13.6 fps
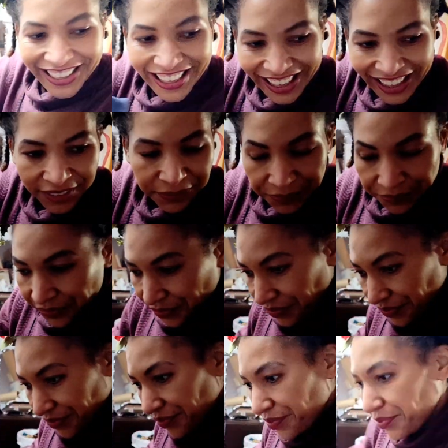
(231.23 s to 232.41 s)
Okay.
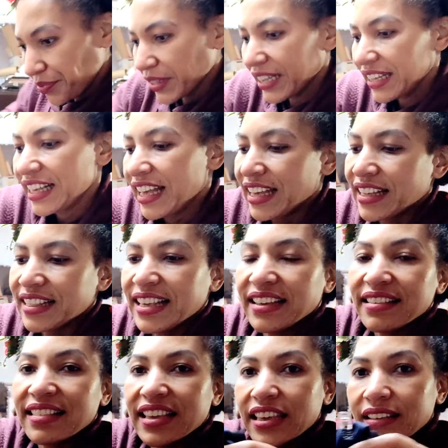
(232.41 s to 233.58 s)

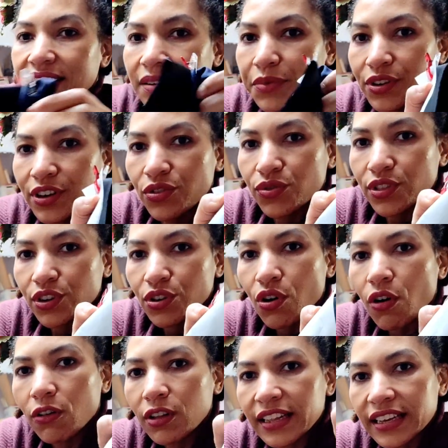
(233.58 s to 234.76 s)
Next thing is I'm going to do the
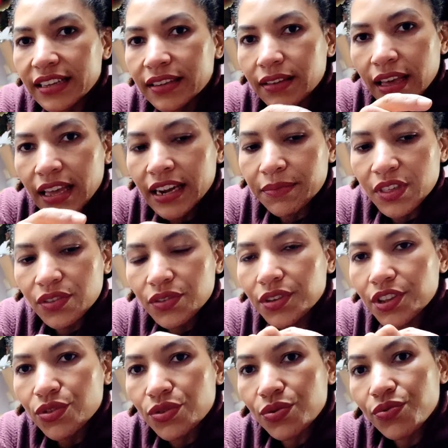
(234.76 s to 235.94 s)
collar and I'm just going
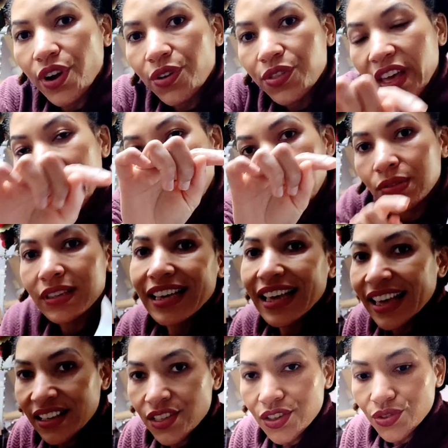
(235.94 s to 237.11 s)
to do around the outer
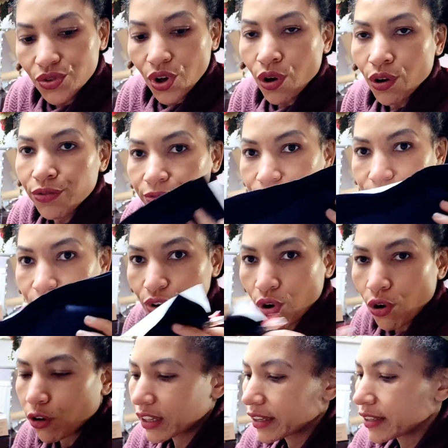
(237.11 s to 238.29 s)
edges of the
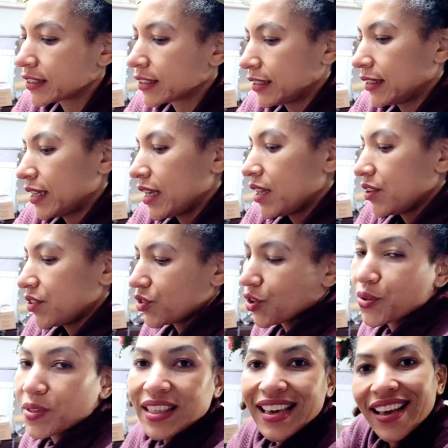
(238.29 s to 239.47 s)
collar.
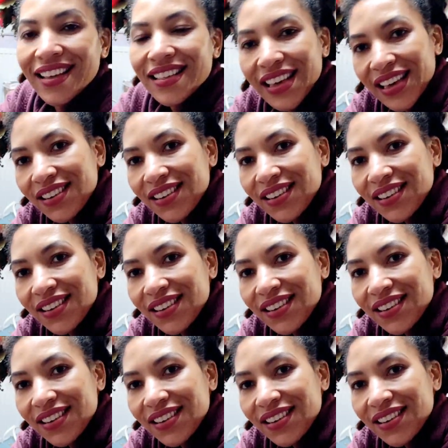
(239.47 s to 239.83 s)
So the idea